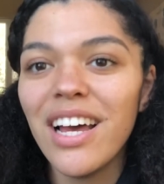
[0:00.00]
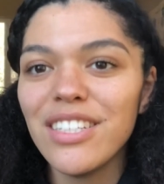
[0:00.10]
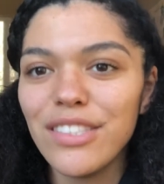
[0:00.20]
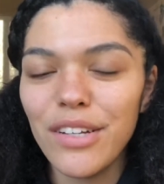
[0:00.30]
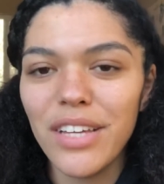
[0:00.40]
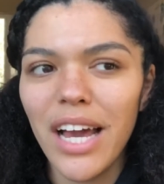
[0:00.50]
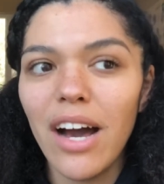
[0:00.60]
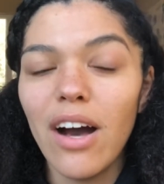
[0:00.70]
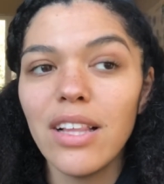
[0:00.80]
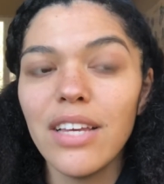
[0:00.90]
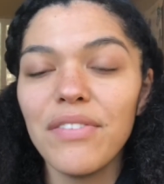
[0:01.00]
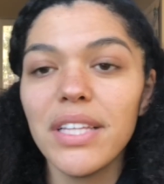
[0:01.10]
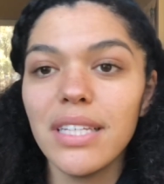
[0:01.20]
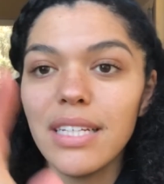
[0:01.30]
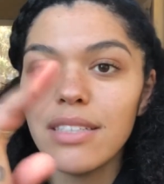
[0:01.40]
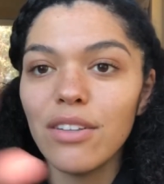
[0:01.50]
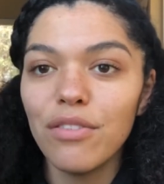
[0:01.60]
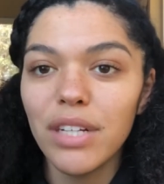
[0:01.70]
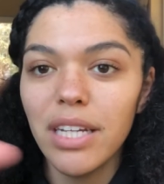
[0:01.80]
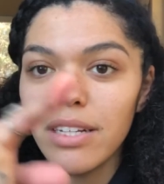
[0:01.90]
So, yeah, I'll leave it linked
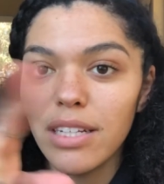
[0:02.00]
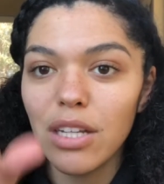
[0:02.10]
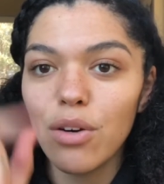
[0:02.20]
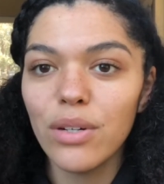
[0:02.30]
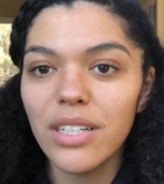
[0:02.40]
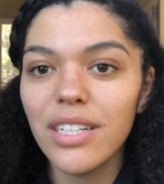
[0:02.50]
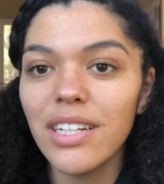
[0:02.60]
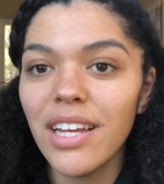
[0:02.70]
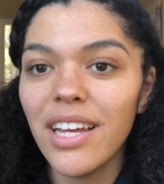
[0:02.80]
over here in the corner.